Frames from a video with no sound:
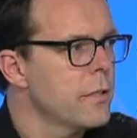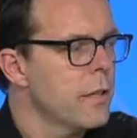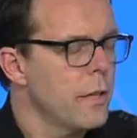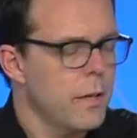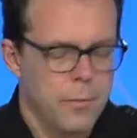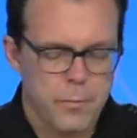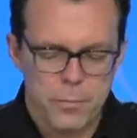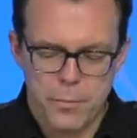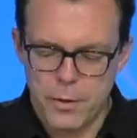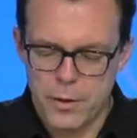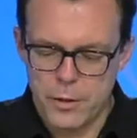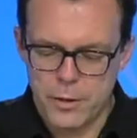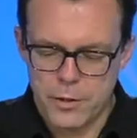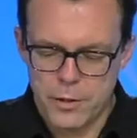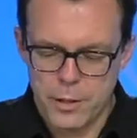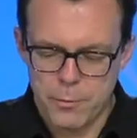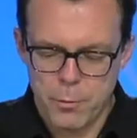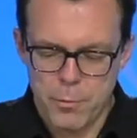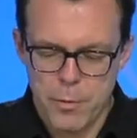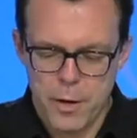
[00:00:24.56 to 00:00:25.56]
Um, it's a
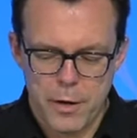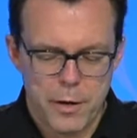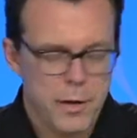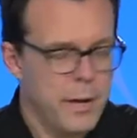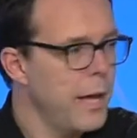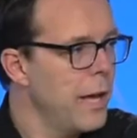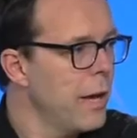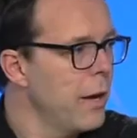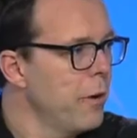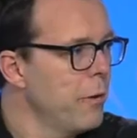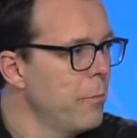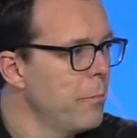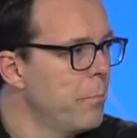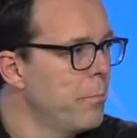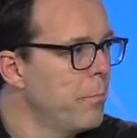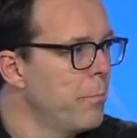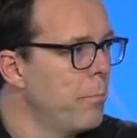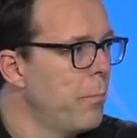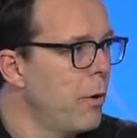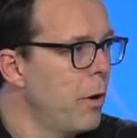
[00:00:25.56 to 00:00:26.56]
simple matter now,
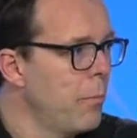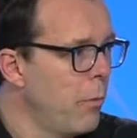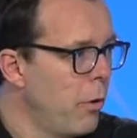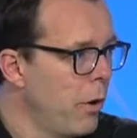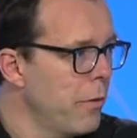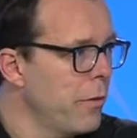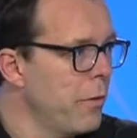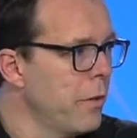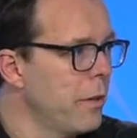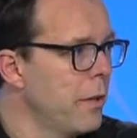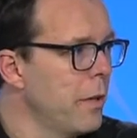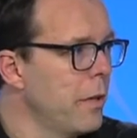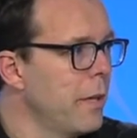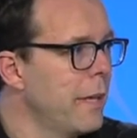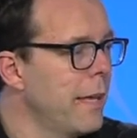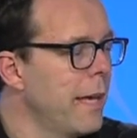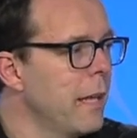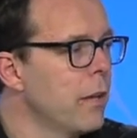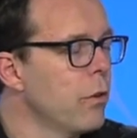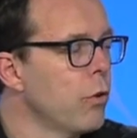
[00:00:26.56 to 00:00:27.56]
by my thinking,
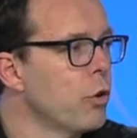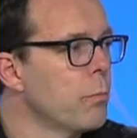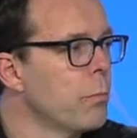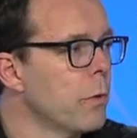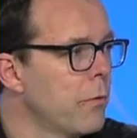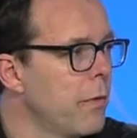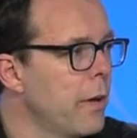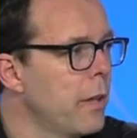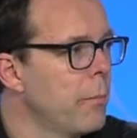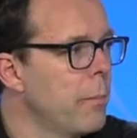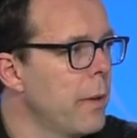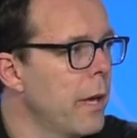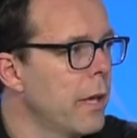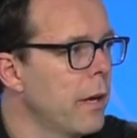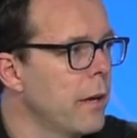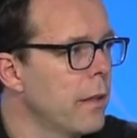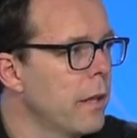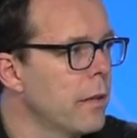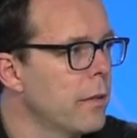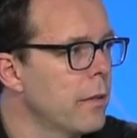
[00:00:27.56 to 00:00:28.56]
get Luke McPharlin back
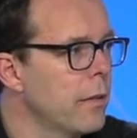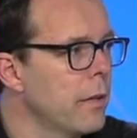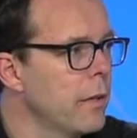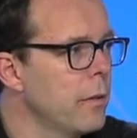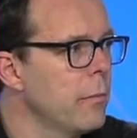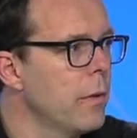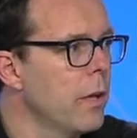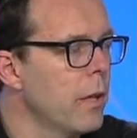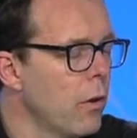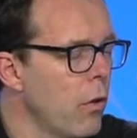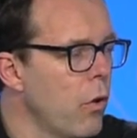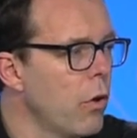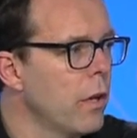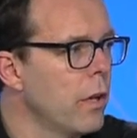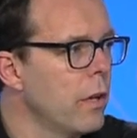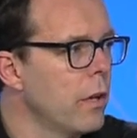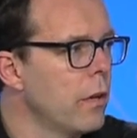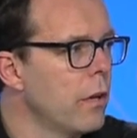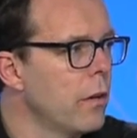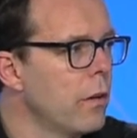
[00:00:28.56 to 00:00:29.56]
into that team and lock
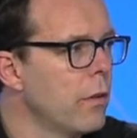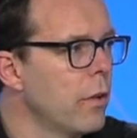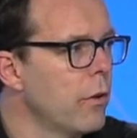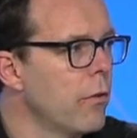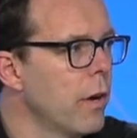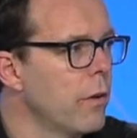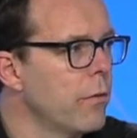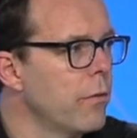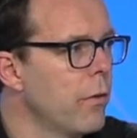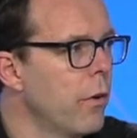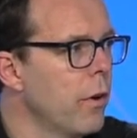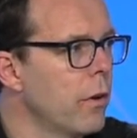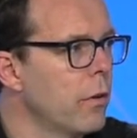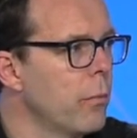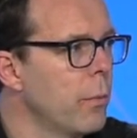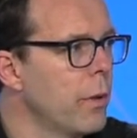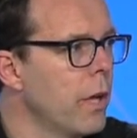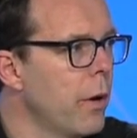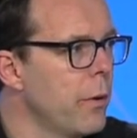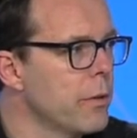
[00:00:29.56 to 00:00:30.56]
in the grand
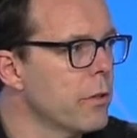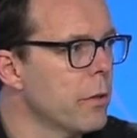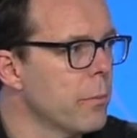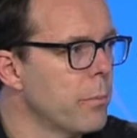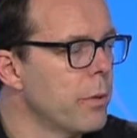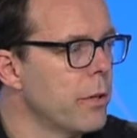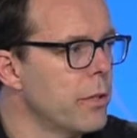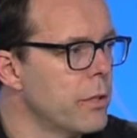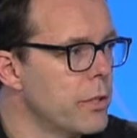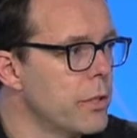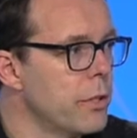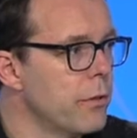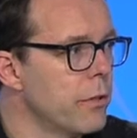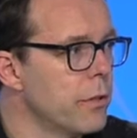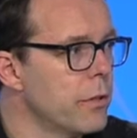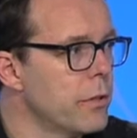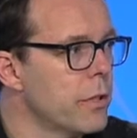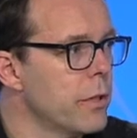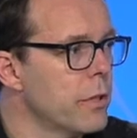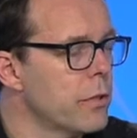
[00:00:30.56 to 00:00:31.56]
final. We know he's got a pretty
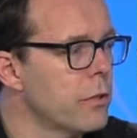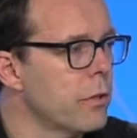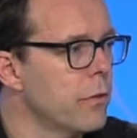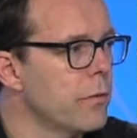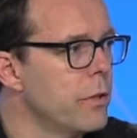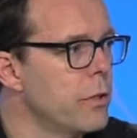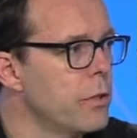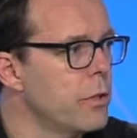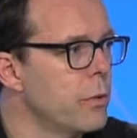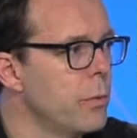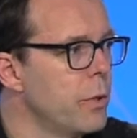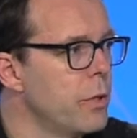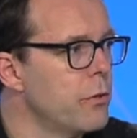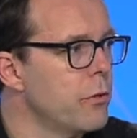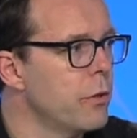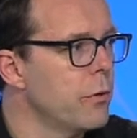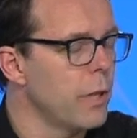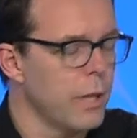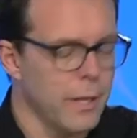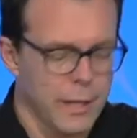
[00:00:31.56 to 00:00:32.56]
serious uh, soft tissue
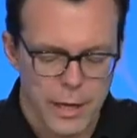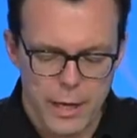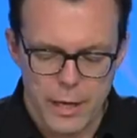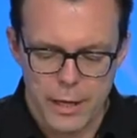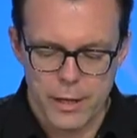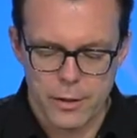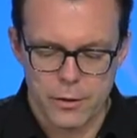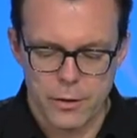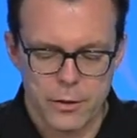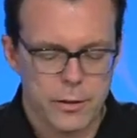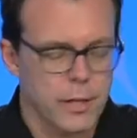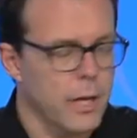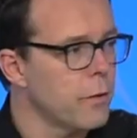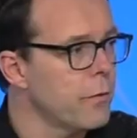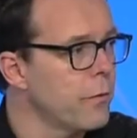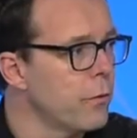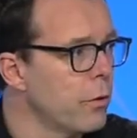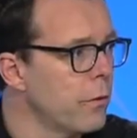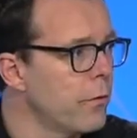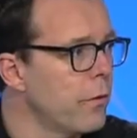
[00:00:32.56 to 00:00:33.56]
injury that is going to take
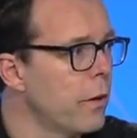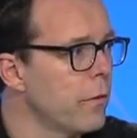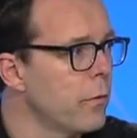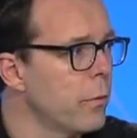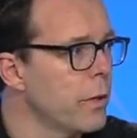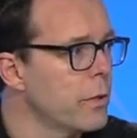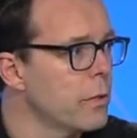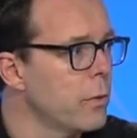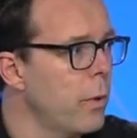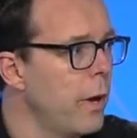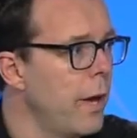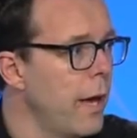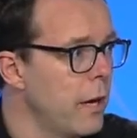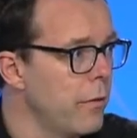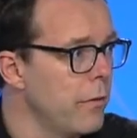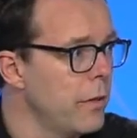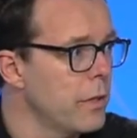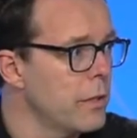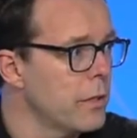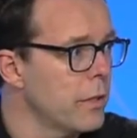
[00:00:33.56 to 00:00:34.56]
four or five weeks out
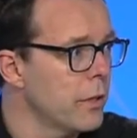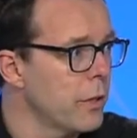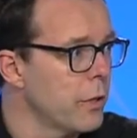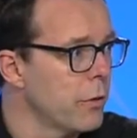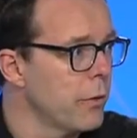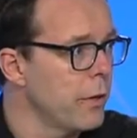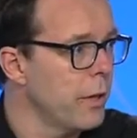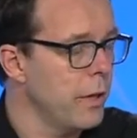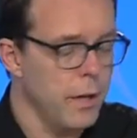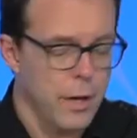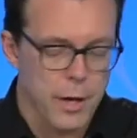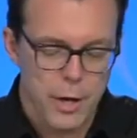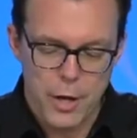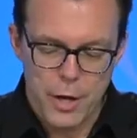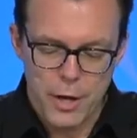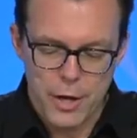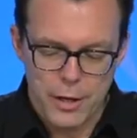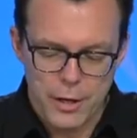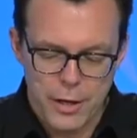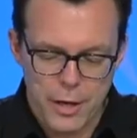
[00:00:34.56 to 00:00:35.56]
of his uh, career.
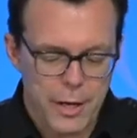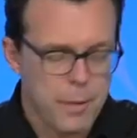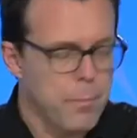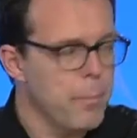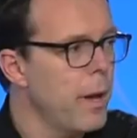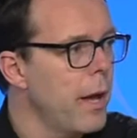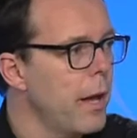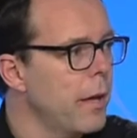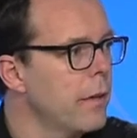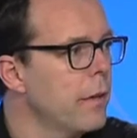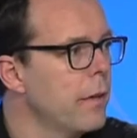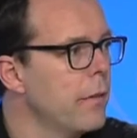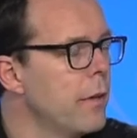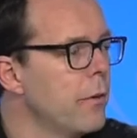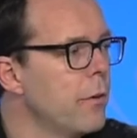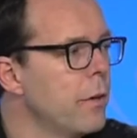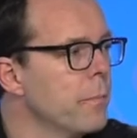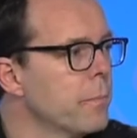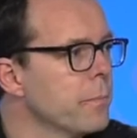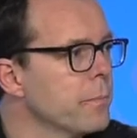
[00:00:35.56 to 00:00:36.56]
Get him back, and
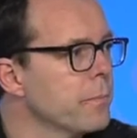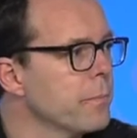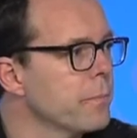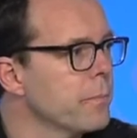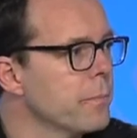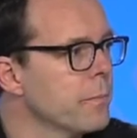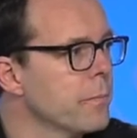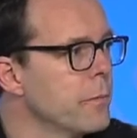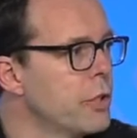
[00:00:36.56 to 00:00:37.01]
they're in. I know you